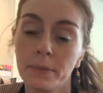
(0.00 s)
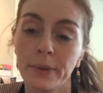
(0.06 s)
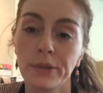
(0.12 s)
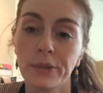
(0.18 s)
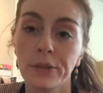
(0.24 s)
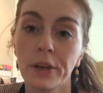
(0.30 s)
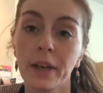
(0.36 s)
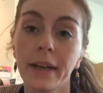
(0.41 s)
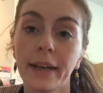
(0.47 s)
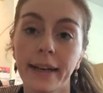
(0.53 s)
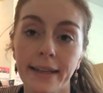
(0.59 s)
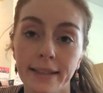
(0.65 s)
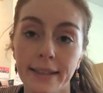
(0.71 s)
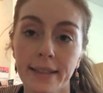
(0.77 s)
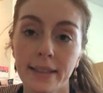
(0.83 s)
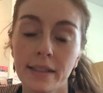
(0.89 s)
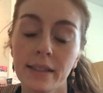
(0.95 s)
Messer
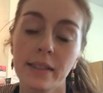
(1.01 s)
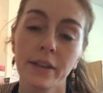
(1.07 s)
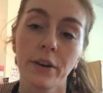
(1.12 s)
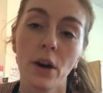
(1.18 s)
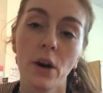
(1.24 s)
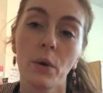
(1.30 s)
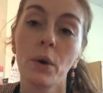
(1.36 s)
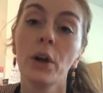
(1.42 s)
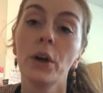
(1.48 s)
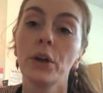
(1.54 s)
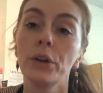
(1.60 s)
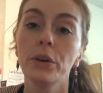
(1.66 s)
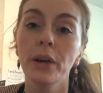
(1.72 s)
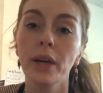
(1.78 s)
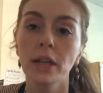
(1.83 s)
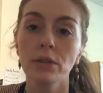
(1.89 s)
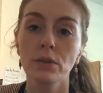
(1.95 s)
gets to 0,
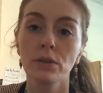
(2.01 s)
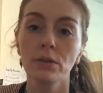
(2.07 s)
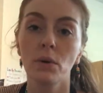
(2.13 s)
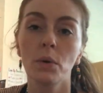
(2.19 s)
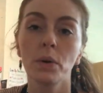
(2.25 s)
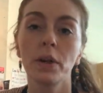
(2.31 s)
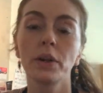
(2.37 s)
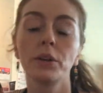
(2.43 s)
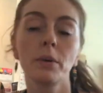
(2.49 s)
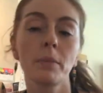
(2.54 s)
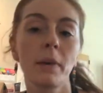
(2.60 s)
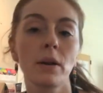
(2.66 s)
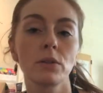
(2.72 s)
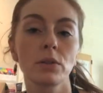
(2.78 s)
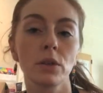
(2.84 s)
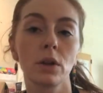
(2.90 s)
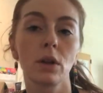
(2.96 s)
your hands are folded, your
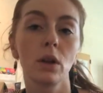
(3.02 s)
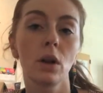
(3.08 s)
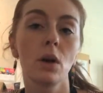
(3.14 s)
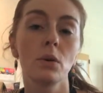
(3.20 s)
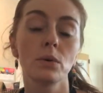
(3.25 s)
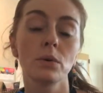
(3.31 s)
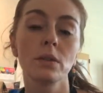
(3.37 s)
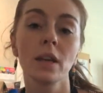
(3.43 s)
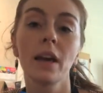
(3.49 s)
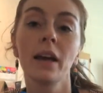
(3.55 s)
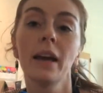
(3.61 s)
mouths are closed,